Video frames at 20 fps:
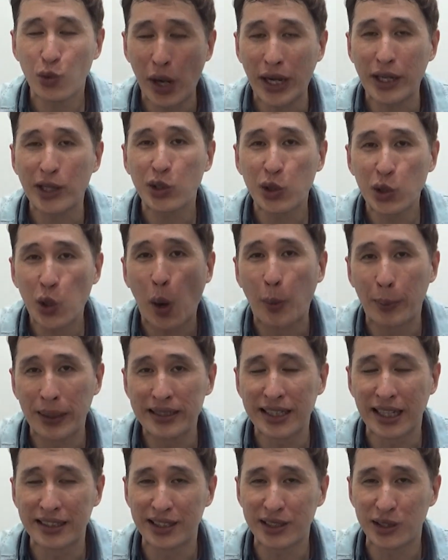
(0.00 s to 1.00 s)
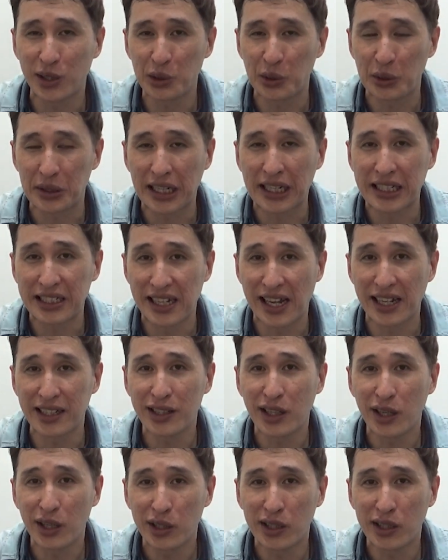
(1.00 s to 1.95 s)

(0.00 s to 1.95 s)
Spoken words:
quite commonsensical to think that